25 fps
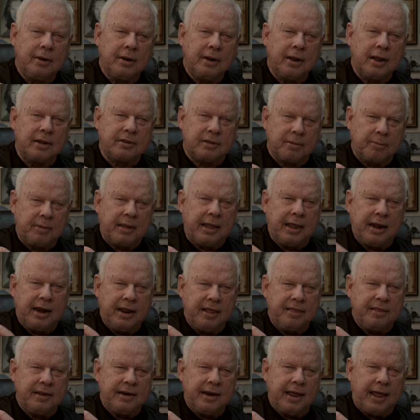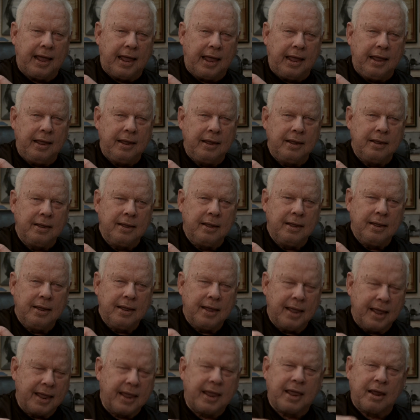at the beginning of the day,
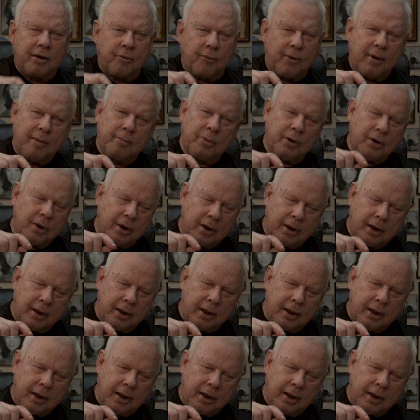and could remember